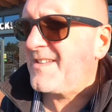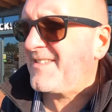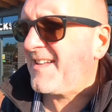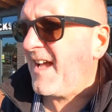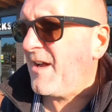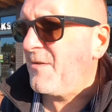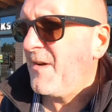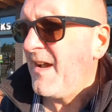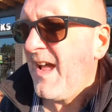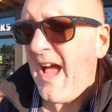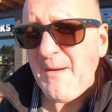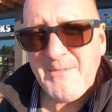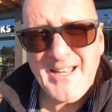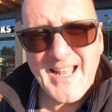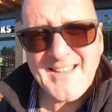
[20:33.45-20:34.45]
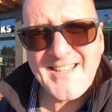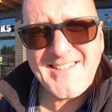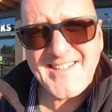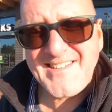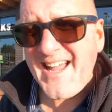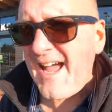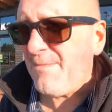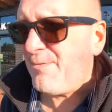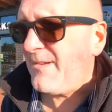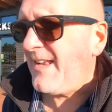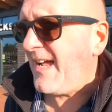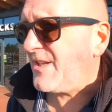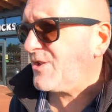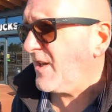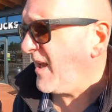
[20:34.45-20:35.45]
So I'm glad this has
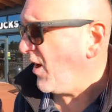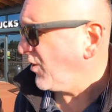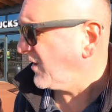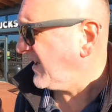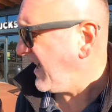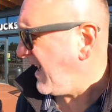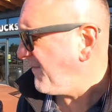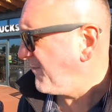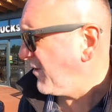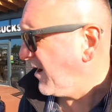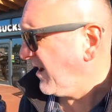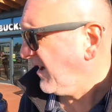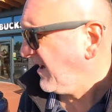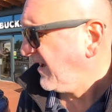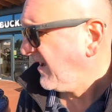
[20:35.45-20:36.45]
happened actually on camera,